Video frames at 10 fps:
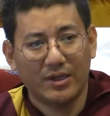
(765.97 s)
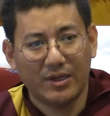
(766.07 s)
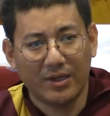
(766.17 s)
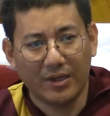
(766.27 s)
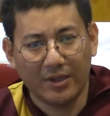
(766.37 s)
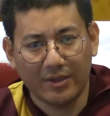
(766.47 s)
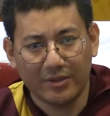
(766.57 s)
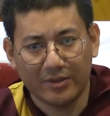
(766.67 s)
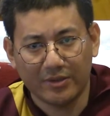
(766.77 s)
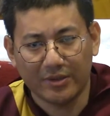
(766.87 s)

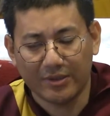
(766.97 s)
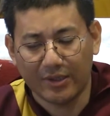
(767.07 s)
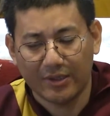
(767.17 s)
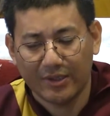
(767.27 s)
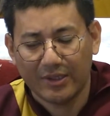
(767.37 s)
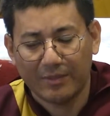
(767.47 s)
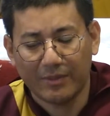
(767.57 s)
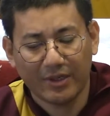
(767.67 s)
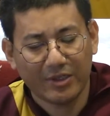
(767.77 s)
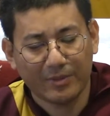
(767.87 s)
the
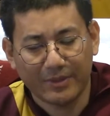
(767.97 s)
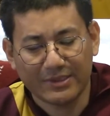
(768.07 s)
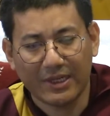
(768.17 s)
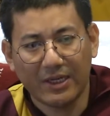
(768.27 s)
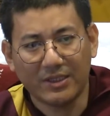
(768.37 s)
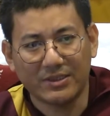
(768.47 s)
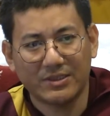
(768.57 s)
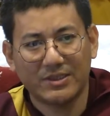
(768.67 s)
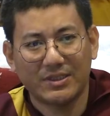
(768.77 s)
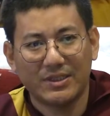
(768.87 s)
Malariba's
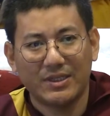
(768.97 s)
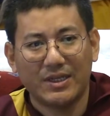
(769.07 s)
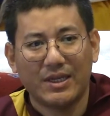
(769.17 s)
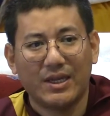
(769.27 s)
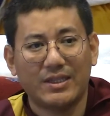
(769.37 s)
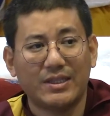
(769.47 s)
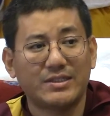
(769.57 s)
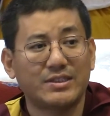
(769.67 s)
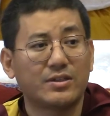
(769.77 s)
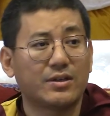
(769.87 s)
aunt, and then
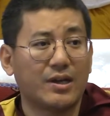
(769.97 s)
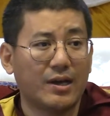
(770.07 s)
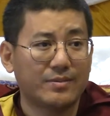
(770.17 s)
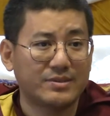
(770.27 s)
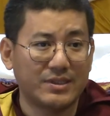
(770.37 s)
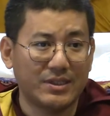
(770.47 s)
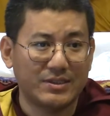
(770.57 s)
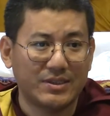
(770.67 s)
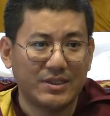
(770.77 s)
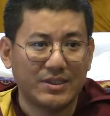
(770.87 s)
she got
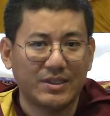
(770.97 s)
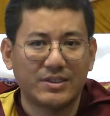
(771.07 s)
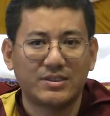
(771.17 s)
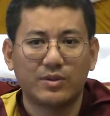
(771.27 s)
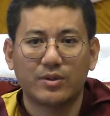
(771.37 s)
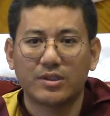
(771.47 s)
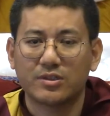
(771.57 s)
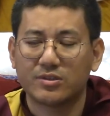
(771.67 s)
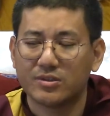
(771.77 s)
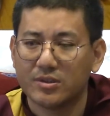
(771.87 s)
upset. Then she
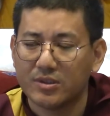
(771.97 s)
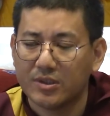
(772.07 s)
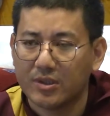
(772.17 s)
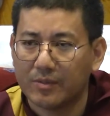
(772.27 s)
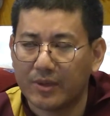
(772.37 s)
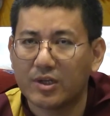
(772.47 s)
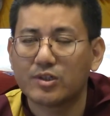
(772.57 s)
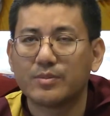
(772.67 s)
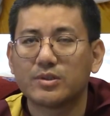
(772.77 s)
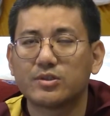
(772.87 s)
wanted
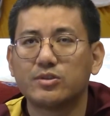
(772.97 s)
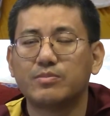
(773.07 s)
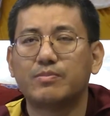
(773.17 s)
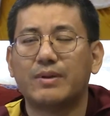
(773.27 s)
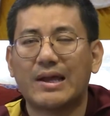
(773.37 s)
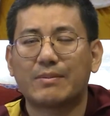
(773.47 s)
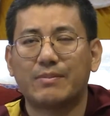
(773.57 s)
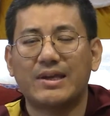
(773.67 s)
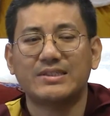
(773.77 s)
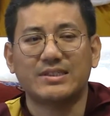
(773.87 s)
Malariba to do black
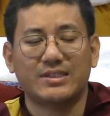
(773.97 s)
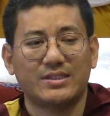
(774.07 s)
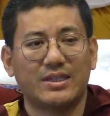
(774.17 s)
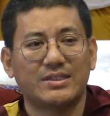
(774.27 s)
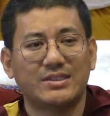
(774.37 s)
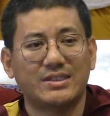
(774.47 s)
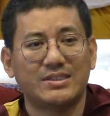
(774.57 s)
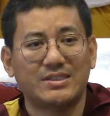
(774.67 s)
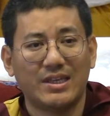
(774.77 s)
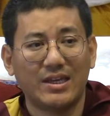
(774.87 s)
magic. Then she
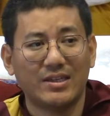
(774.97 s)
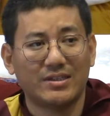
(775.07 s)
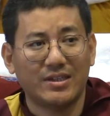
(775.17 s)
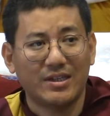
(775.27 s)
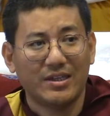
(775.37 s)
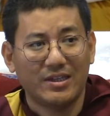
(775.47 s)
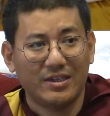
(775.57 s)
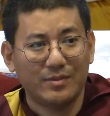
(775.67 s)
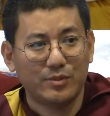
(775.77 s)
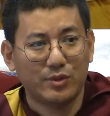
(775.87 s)
sent
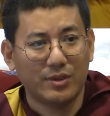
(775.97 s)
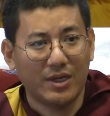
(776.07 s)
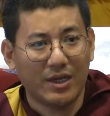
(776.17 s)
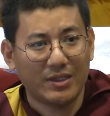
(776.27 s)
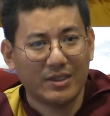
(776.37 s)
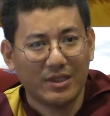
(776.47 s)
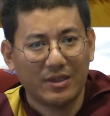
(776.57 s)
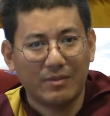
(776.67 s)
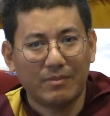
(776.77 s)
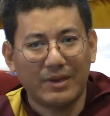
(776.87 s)
him to learn
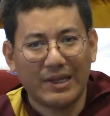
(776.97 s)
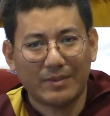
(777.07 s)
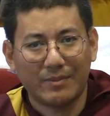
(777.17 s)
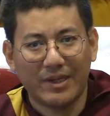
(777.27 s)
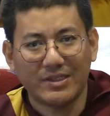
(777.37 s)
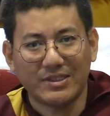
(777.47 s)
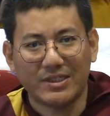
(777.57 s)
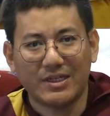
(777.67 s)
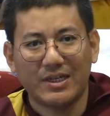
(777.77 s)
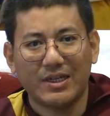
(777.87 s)
black
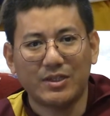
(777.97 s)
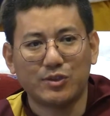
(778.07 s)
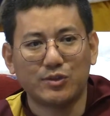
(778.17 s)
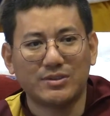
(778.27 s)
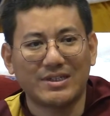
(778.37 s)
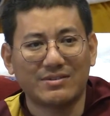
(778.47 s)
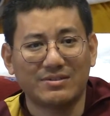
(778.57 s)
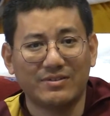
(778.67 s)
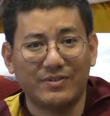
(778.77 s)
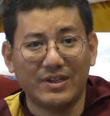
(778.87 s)
magic and to take
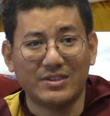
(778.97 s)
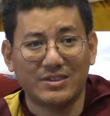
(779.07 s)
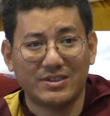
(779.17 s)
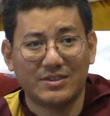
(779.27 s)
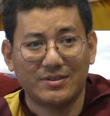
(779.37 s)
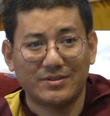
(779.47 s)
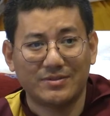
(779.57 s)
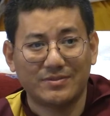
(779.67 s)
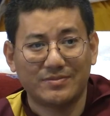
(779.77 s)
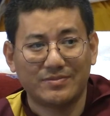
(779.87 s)
revenge.
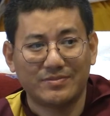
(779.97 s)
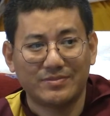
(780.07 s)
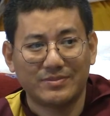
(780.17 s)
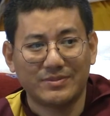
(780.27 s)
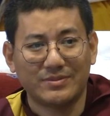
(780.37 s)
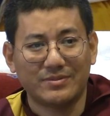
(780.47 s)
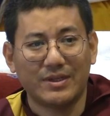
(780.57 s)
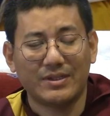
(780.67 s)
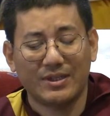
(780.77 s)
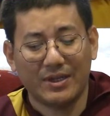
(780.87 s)

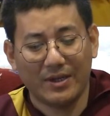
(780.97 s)
Right.